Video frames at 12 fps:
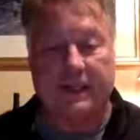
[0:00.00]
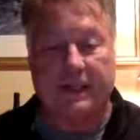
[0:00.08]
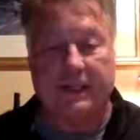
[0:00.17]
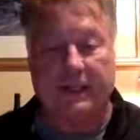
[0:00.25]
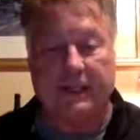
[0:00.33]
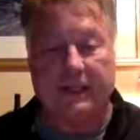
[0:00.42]

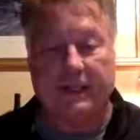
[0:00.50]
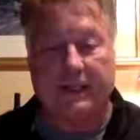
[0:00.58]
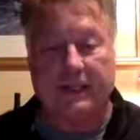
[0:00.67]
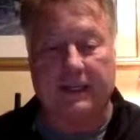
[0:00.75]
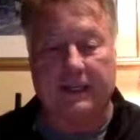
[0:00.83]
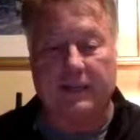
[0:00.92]

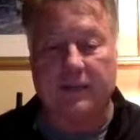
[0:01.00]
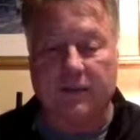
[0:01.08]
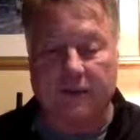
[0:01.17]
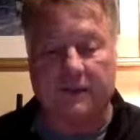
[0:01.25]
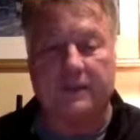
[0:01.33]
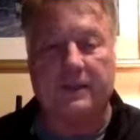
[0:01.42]

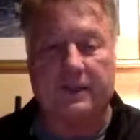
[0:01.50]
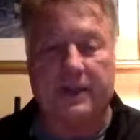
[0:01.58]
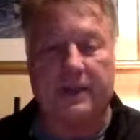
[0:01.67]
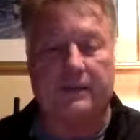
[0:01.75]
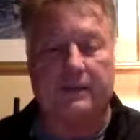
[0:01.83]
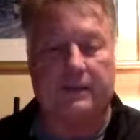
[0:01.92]

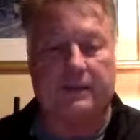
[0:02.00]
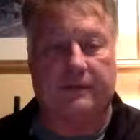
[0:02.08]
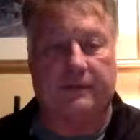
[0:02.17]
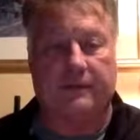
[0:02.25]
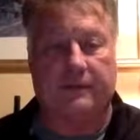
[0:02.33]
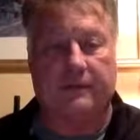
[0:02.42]
2009 was our
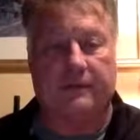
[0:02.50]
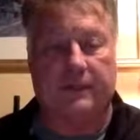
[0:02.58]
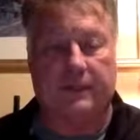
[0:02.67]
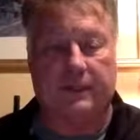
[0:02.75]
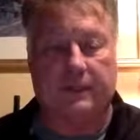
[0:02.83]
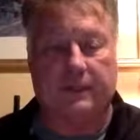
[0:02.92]
first
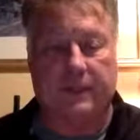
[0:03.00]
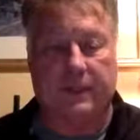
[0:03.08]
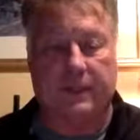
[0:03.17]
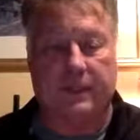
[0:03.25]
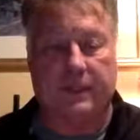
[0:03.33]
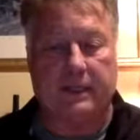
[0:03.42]
vintage,
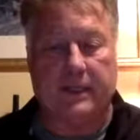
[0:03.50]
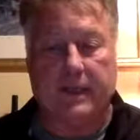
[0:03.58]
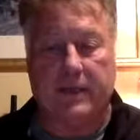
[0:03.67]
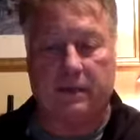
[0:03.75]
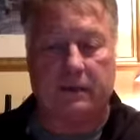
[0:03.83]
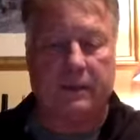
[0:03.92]
and
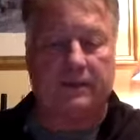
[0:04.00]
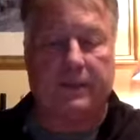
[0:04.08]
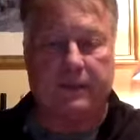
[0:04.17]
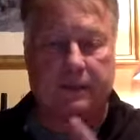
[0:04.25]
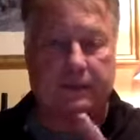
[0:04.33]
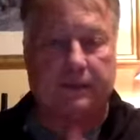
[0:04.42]
now I
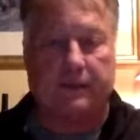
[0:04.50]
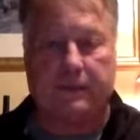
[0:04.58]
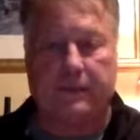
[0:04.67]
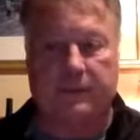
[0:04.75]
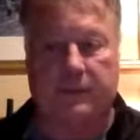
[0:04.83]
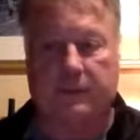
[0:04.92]
mentioned the
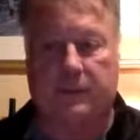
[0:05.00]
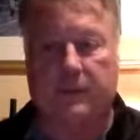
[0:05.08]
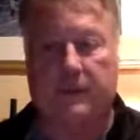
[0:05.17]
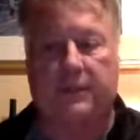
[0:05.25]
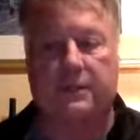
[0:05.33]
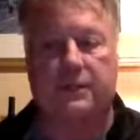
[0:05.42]
grapes are
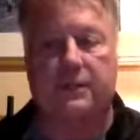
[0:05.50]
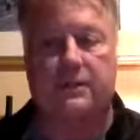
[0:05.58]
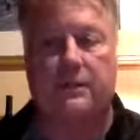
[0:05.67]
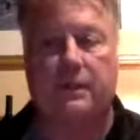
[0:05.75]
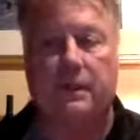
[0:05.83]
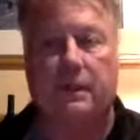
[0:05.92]
growing. It's
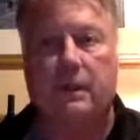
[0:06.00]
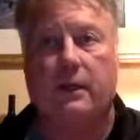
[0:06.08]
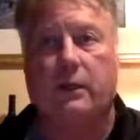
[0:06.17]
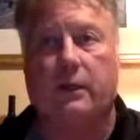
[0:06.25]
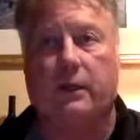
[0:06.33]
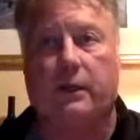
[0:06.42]
June.
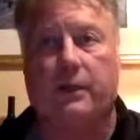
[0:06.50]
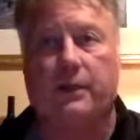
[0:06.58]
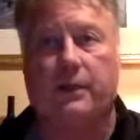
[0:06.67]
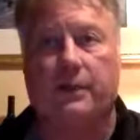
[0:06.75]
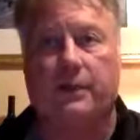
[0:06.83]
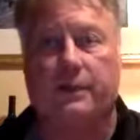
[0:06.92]
We're going to
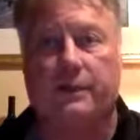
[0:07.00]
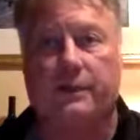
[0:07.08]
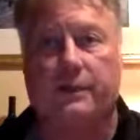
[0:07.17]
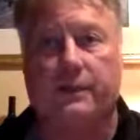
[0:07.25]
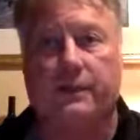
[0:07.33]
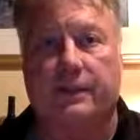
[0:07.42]
produce
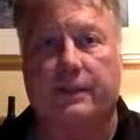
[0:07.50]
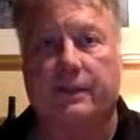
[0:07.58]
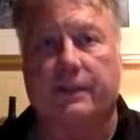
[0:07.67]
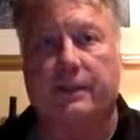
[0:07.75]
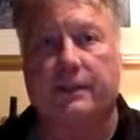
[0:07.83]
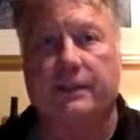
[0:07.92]

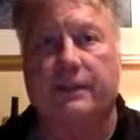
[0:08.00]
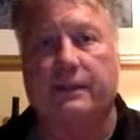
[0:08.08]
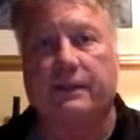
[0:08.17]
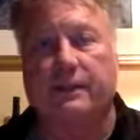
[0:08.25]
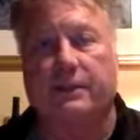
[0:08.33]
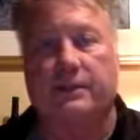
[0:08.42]
the
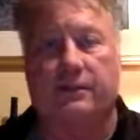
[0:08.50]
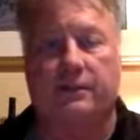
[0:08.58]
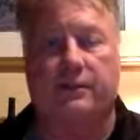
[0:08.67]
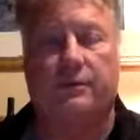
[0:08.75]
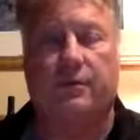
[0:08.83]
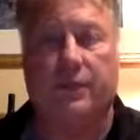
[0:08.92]

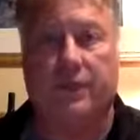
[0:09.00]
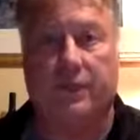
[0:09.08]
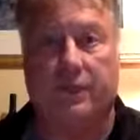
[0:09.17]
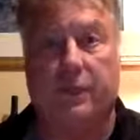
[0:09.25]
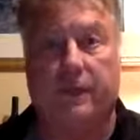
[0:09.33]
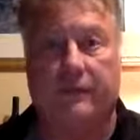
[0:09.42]

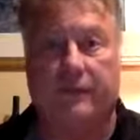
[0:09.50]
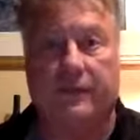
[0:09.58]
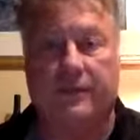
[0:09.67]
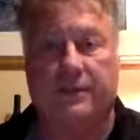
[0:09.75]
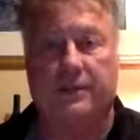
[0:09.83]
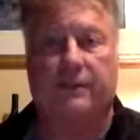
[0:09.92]
2020
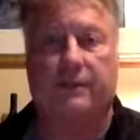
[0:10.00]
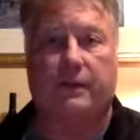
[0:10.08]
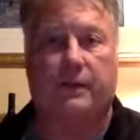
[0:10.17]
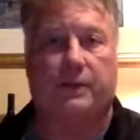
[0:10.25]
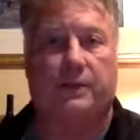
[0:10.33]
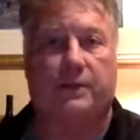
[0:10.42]
vintage, so
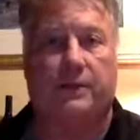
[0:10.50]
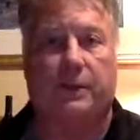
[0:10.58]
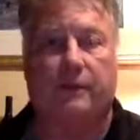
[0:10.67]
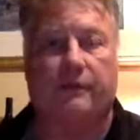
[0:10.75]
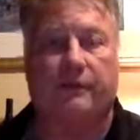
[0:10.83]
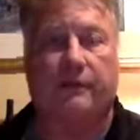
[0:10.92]
our
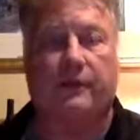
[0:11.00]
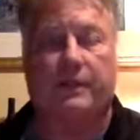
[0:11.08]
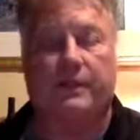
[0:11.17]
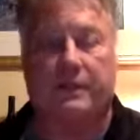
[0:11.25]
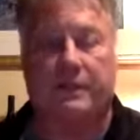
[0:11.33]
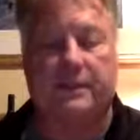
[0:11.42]
12th
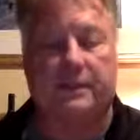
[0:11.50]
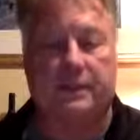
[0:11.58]
vintage